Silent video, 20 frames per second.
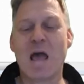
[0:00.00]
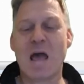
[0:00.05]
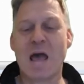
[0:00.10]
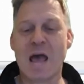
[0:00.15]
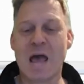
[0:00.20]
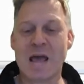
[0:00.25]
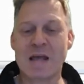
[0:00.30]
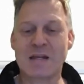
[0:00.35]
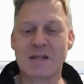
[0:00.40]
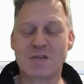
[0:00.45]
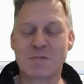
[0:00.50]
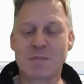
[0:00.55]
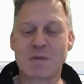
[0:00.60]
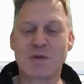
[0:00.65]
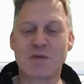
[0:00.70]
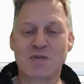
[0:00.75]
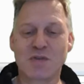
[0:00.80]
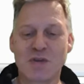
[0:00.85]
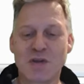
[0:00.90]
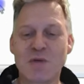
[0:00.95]
and it's
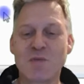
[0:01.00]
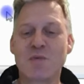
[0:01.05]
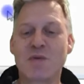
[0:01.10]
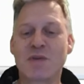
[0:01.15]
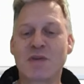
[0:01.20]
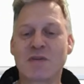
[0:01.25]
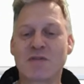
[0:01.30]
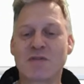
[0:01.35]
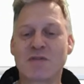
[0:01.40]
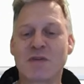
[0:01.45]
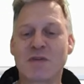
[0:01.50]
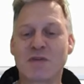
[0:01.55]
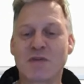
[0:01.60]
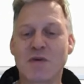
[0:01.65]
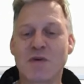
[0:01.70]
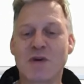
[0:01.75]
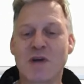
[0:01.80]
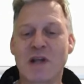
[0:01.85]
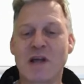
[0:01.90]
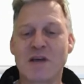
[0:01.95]
because I don't want the, the
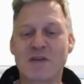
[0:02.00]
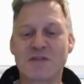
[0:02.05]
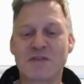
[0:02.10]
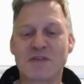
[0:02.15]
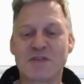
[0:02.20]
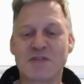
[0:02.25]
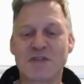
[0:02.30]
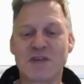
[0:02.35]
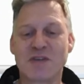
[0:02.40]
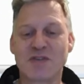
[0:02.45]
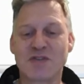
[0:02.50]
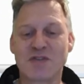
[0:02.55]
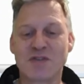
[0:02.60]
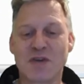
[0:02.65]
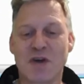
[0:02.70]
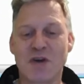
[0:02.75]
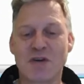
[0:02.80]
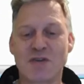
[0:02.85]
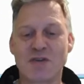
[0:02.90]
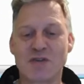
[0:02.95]
class extensions,
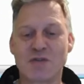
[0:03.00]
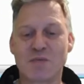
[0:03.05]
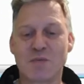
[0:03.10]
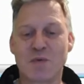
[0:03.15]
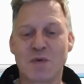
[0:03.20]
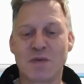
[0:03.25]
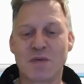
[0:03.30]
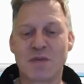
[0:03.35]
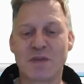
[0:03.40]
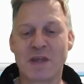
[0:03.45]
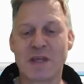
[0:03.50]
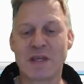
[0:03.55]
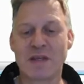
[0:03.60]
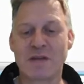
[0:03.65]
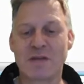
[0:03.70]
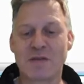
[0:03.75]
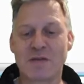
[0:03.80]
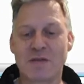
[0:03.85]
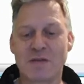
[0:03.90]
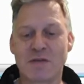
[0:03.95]
I just want the
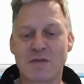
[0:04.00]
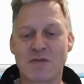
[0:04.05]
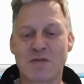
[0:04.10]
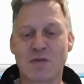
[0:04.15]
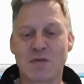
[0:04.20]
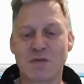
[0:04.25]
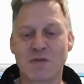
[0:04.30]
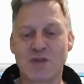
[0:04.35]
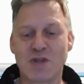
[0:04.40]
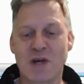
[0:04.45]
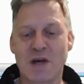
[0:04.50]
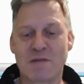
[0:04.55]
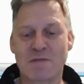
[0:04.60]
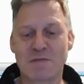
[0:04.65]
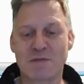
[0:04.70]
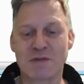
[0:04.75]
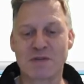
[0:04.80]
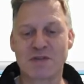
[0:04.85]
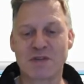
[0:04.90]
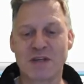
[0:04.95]

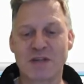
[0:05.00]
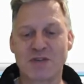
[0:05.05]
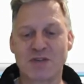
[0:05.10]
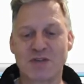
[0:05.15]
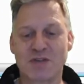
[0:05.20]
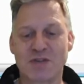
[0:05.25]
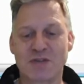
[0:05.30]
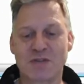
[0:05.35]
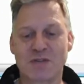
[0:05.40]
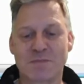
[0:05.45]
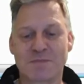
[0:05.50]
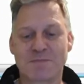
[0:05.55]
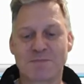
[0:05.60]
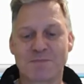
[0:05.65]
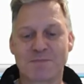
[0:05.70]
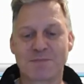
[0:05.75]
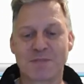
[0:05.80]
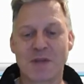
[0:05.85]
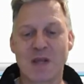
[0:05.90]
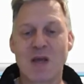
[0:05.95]
Java extensions.
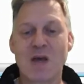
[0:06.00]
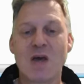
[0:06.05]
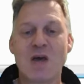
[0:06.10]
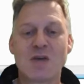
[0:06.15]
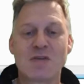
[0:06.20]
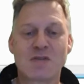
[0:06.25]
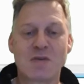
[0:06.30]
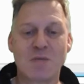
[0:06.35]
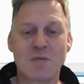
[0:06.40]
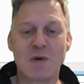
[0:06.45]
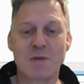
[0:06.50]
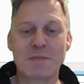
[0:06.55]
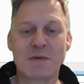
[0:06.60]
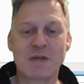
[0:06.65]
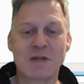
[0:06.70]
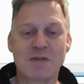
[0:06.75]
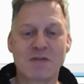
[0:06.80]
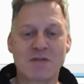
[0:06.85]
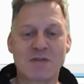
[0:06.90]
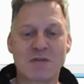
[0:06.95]
So what I'm
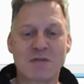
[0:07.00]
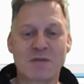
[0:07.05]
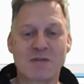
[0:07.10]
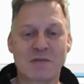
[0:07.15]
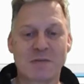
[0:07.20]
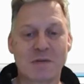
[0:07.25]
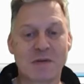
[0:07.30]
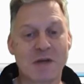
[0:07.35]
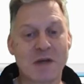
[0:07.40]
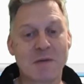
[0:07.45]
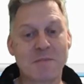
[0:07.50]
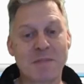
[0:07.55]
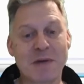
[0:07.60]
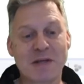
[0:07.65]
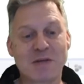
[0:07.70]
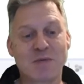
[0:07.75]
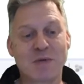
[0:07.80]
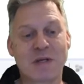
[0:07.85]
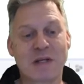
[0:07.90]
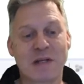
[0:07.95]
going to do is I'm going to come back
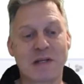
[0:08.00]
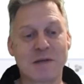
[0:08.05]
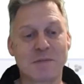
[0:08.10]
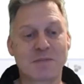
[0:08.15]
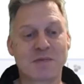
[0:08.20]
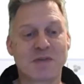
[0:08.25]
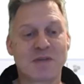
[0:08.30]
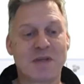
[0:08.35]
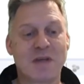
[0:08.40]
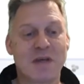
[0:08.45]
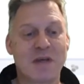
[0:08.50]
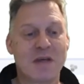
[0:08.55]
to Eclipse,